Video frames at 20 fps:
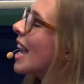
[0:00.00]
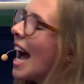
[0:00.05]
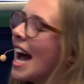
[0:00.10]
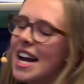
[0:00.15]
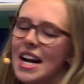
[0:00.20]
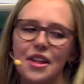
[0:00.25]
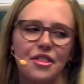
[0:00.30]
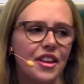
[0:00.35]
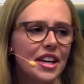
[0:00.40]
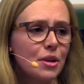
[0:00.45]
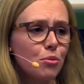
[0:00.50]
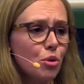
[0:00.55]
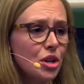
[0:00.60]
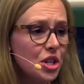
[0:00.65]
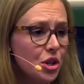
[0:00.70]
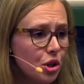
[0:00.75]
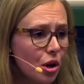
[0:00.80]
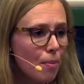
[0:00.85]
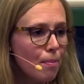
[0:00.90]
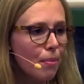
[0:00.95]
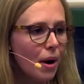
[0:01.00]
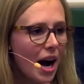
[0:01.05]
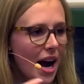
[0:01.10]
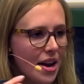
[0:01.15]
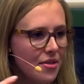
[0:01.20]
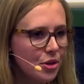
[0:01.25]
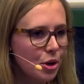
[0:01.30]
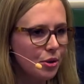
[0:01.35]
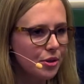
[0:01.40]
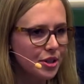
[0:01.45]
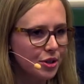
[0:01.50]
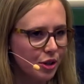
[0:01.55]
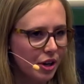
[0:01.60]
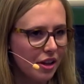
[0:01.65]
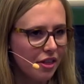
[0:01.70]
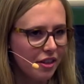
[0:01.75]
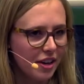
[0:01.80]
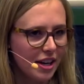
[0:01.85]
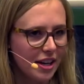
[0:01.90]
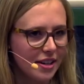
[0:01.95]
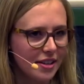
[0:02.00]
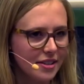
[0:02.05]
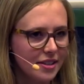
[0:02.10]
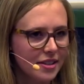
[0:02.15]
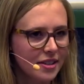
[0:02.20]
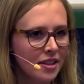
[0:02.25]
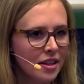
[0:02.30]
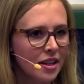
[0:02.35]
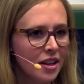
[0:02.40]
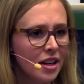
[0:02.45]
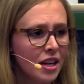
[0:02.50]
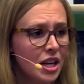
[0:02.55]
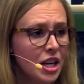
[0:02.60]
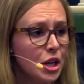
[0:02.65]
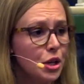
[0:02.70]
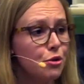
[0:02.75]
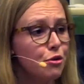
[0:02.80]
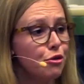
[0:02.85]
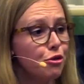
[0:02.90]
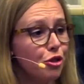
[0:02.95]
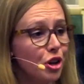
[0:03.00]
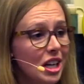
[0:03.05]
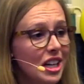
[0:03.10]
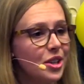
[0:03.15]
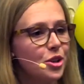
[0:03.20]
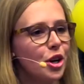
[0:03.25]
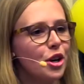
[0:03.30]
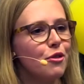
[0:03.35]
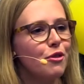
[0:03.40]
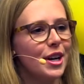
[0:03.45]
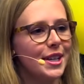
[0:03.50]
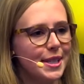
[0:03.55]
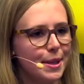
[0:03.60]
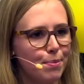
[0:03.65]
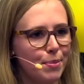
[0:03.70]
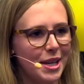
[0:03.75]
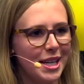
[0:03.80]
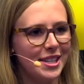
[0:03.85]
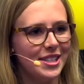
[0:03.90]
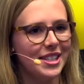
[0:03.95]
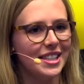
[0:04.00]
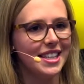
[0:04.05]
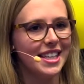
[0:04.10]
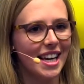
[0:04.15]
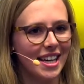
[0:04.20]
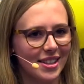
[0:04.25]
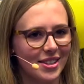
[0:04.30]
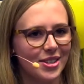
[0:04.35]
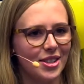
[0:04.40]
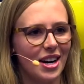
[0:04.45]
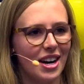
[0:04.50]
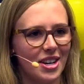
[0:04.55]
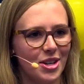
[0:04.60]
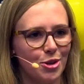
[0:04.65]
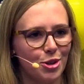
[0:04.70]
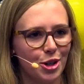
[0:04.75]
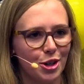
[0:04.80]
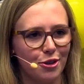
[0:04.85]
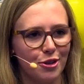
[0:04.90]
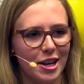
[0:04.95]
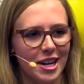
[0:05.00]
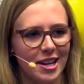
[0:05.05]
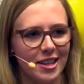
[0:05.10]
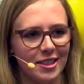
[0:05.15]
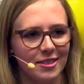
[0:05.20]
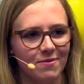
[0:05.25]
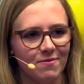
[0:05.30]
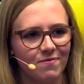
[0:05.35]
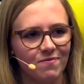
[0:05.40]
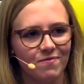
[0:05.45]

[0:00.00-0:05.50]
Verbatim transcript: And I think when you combine those three things, you've really got a recipe to kickstart your career.